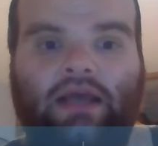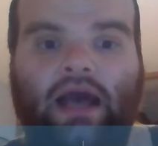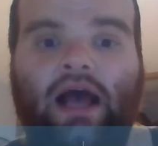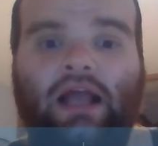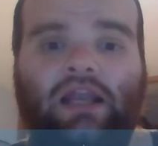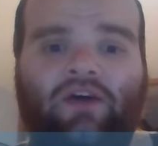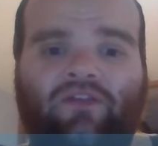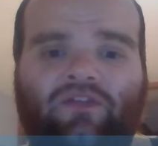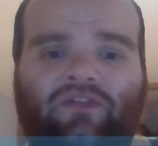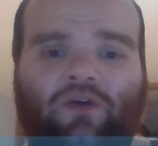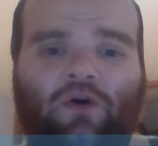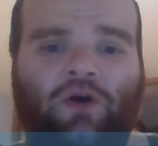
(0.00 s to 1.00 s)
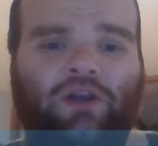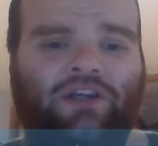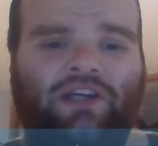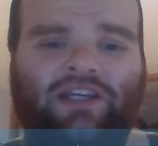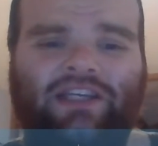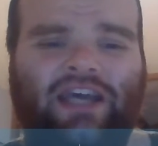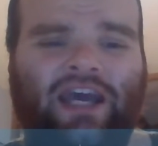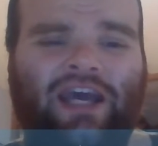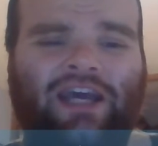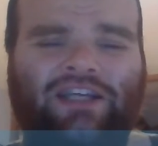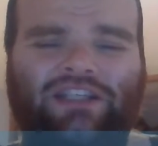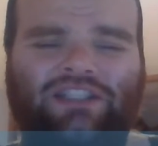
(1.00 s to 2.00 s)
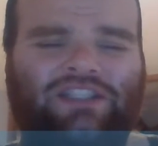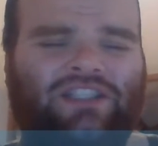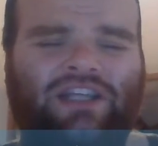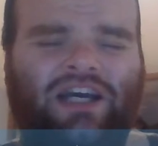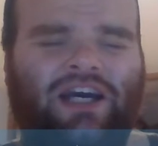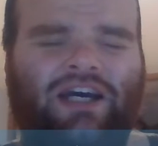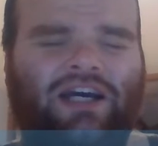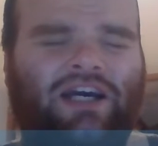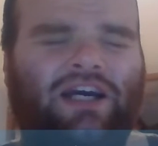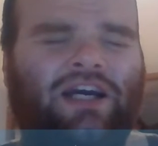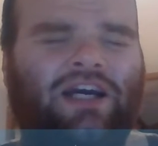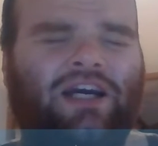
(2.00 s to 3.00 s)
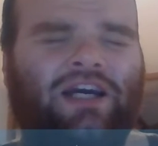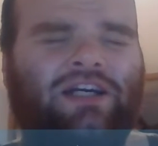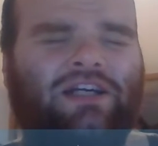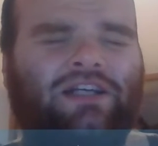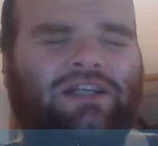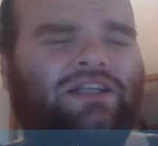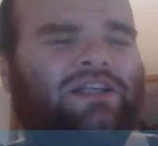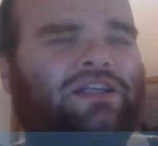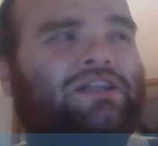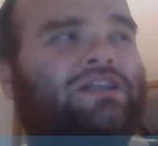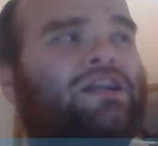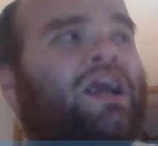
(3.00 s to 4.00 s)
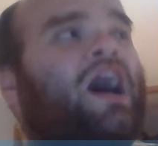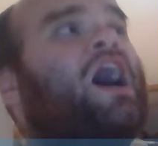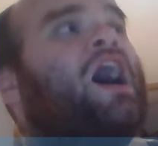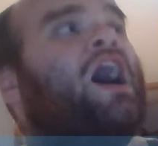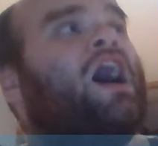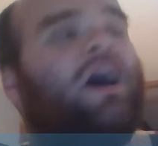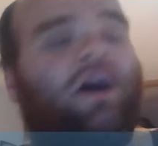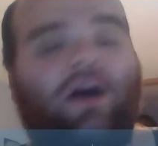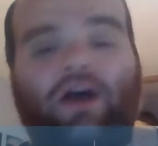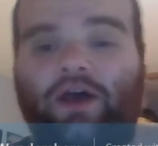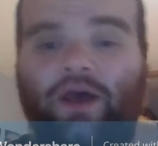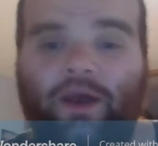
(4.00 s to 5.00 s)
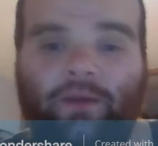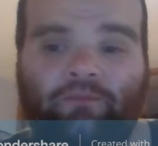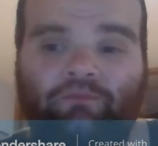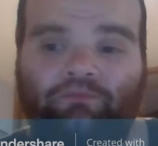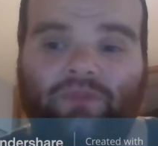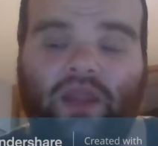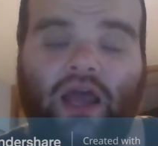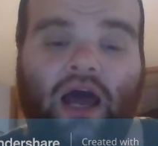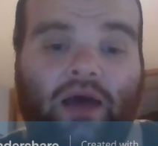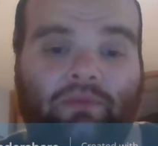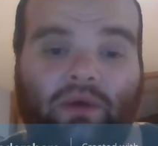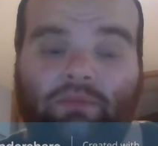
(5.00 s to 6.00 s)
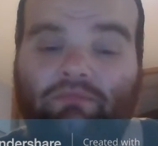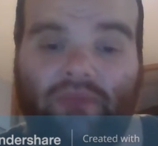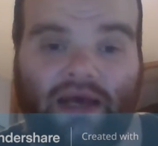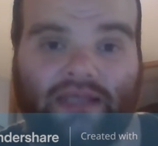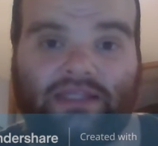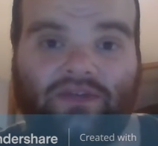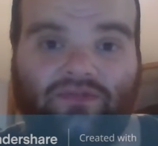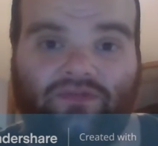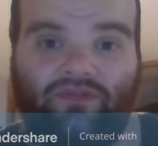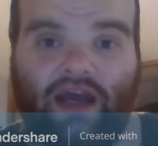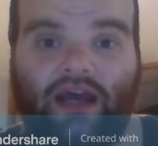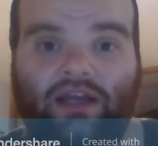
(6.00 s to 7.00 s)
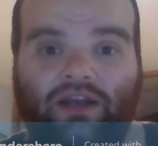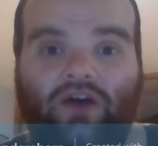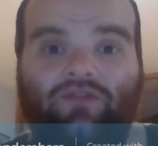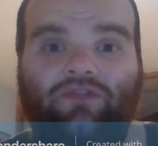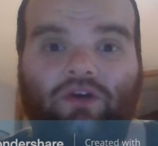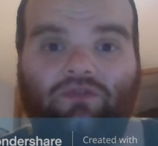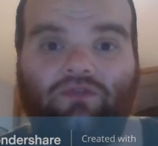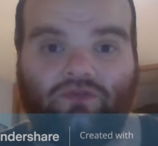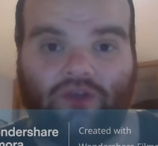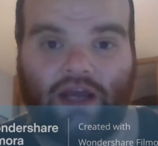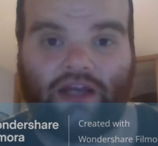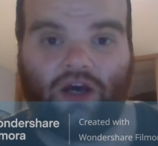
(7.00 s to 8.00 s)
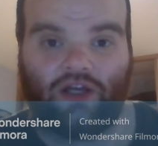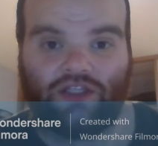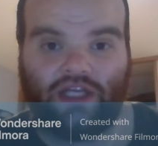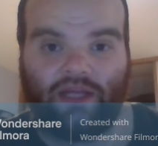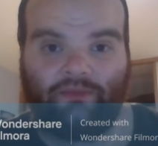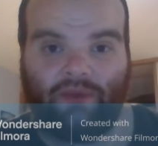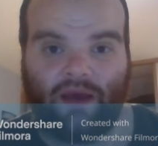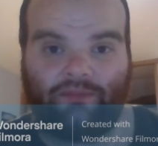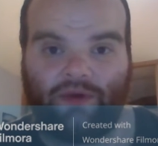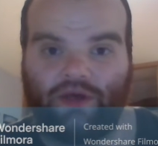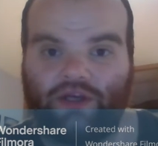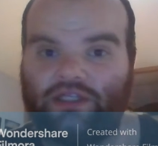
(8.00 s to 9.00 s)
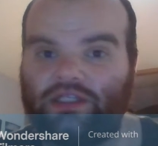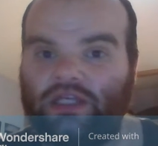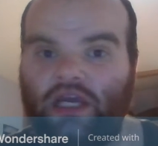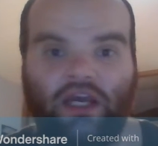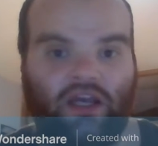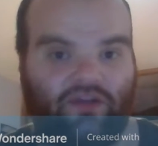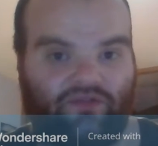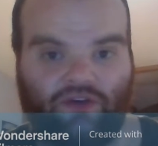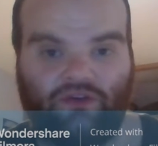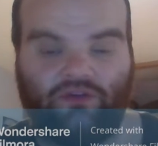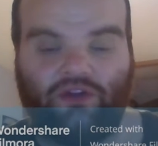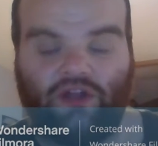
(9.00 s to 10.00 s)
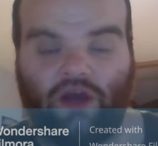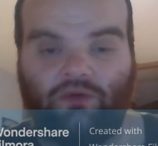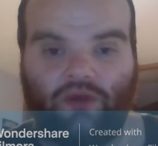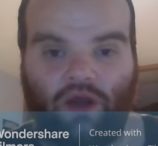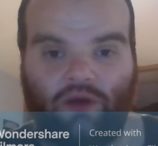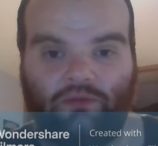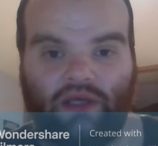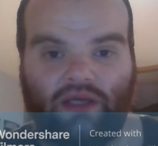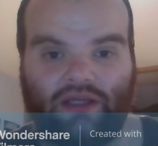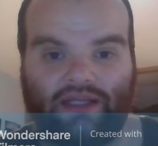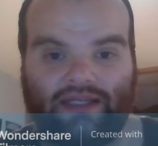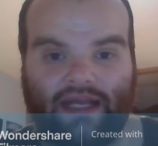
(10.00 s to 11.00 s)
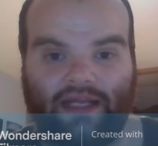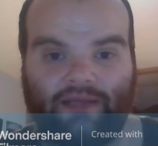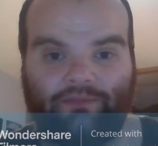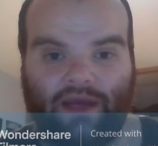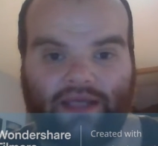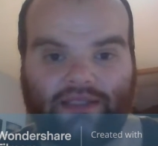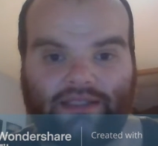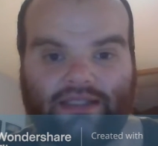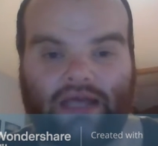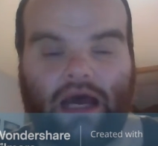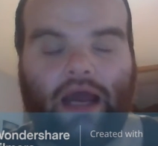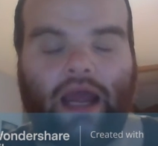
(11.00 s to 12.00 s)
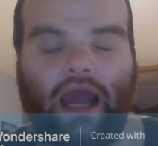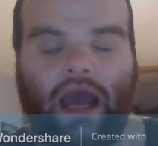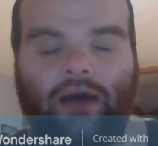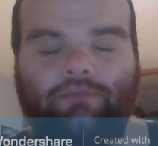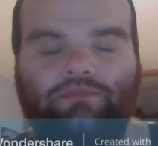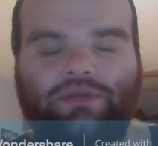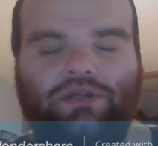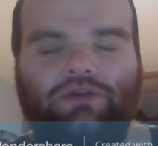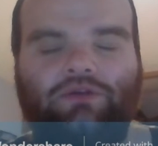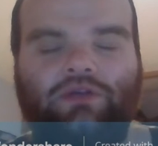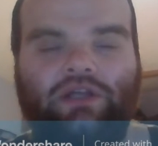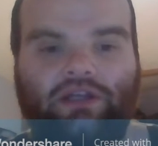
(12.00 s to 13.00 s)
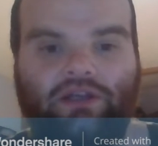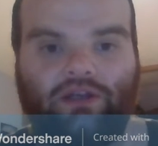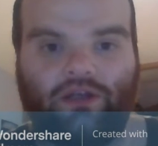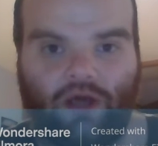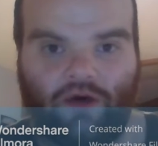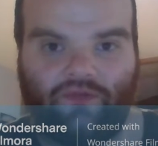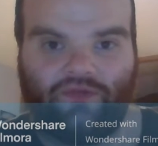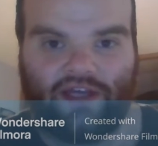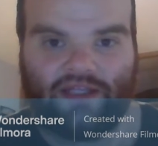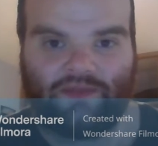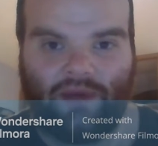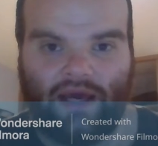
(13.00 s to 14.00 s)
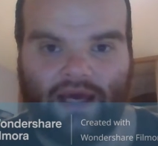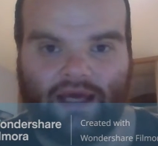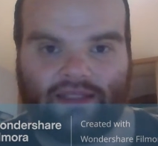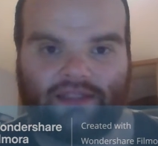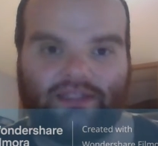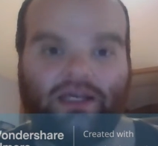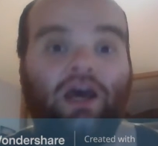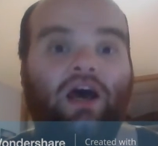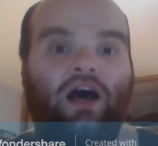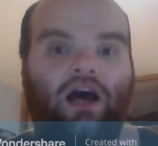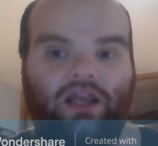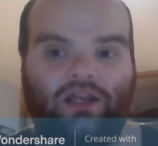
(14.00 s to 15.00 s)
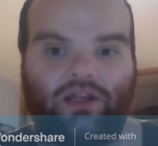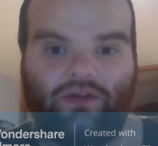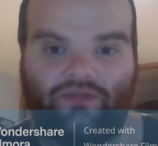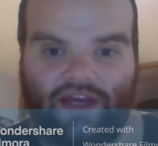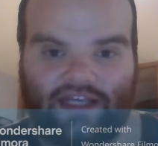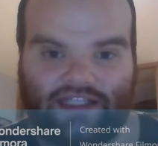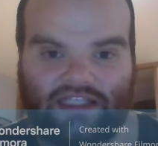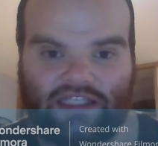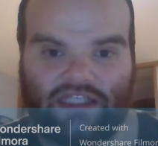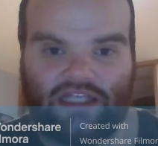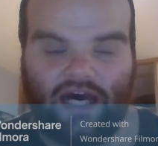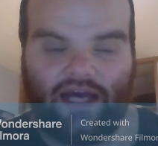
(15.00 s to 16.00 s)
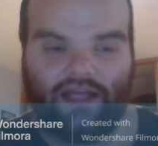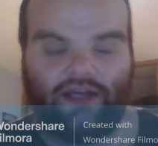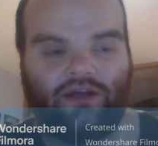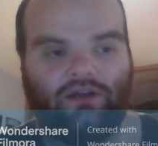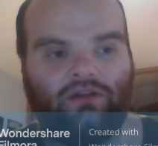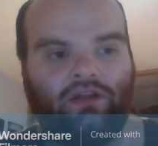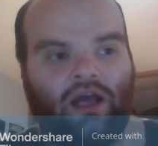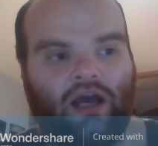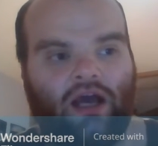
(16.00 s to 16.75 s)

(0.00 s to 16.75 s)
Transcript: Californication. I'm a massive fan of the Red Hot Chili Peppers. If you don't know me on a daily basis, I absolutely love this band. I love their style.